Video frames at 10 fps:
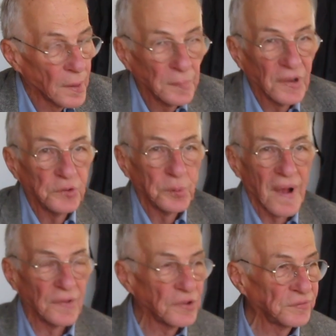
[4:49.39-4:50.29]
Because we
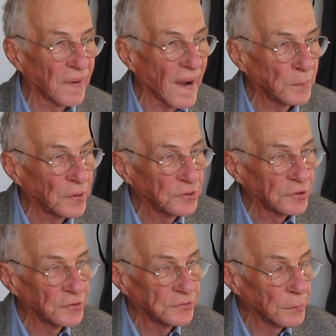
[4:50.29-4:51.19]
have this vibrant
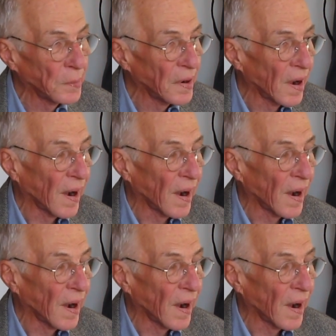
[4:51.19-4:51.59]
system